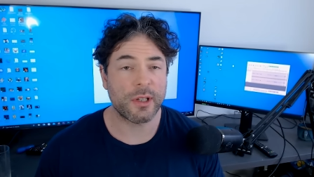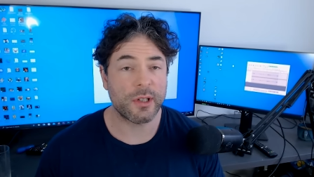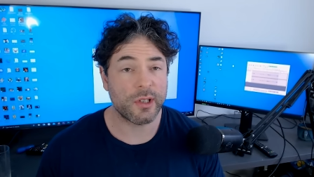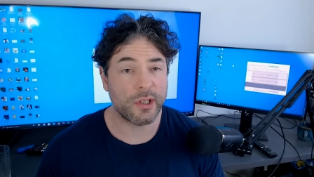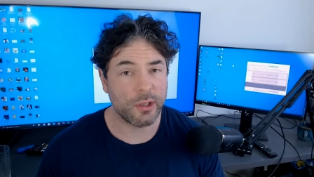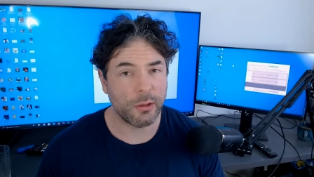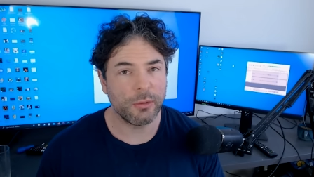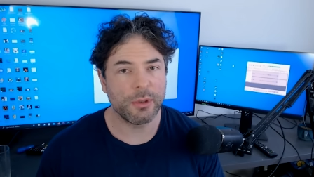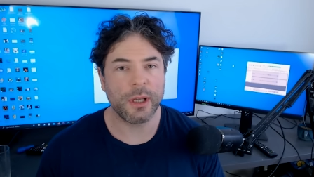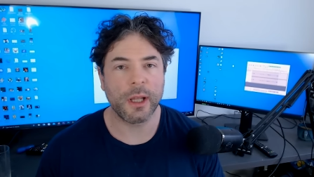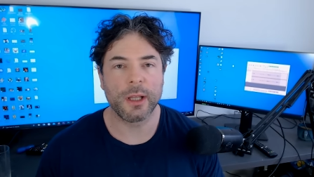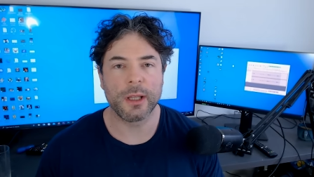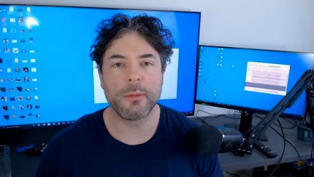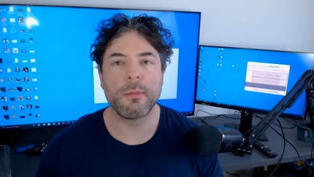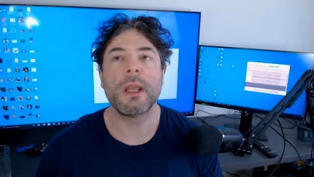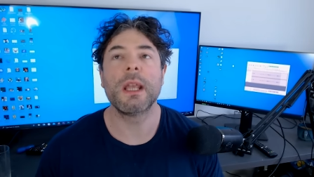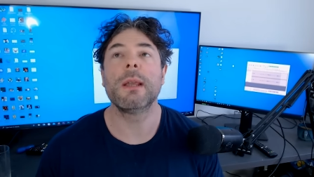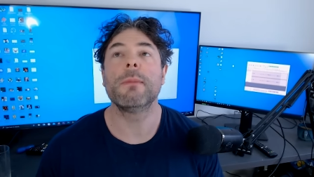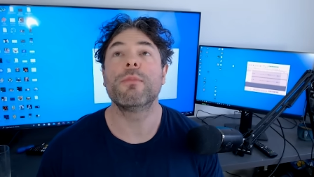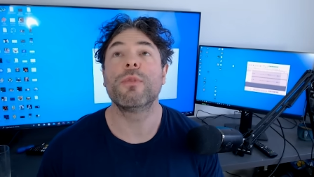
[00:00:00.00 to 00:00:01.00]
still telling
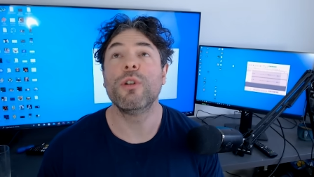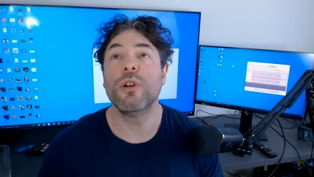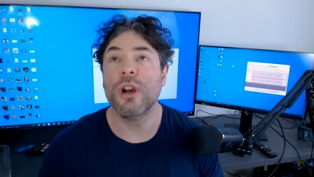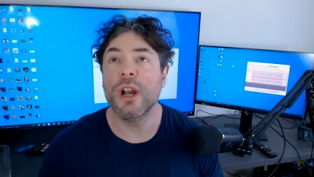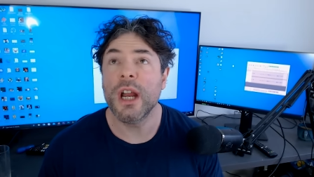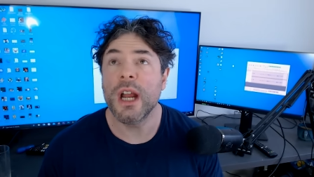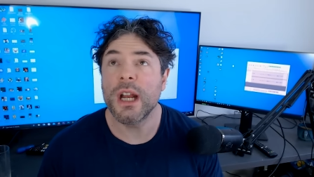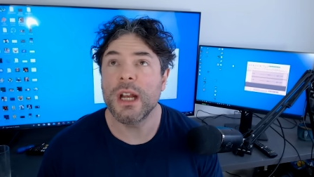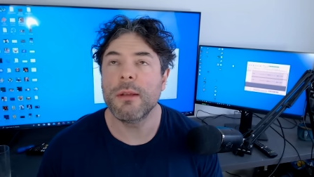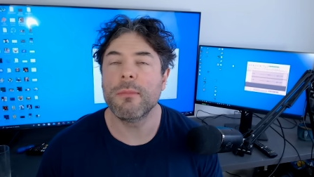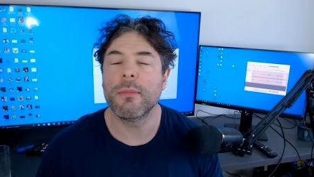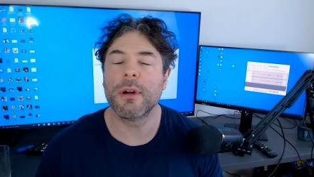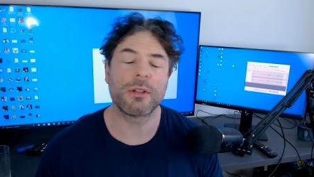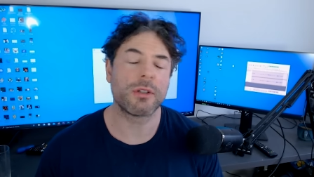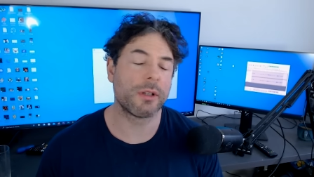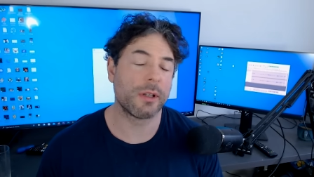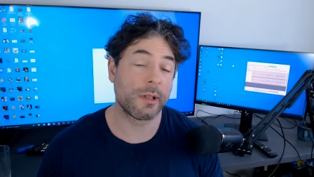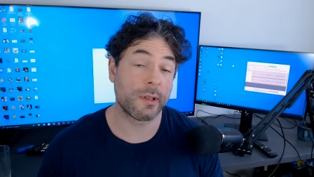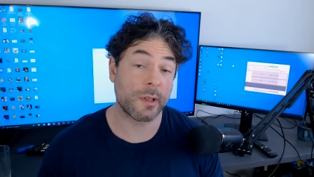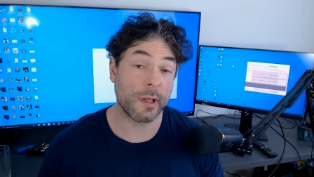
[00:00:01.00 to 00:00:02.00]
me pretty much
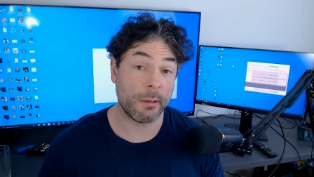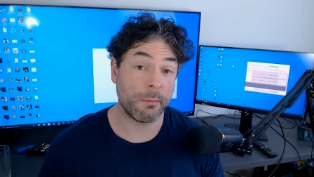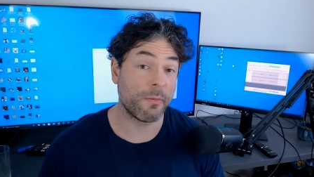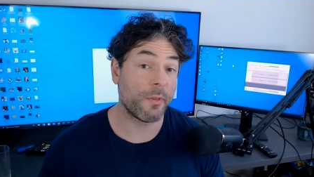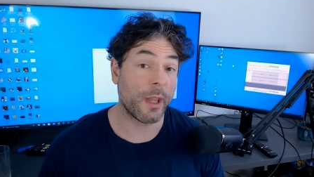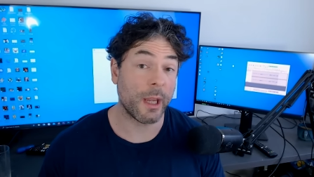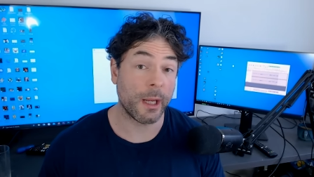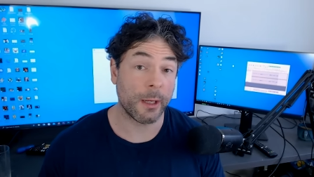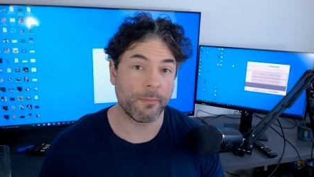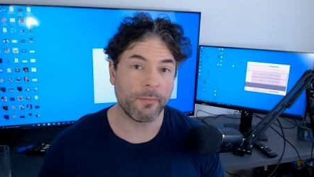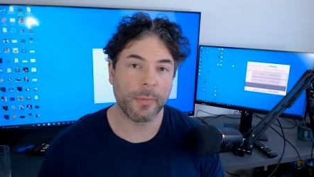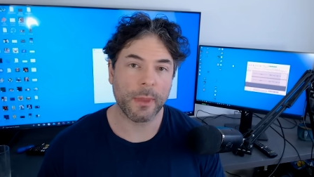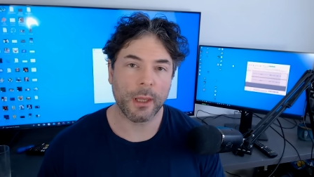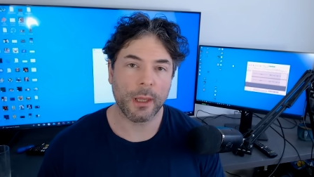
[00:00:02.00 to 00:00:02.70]
the same thing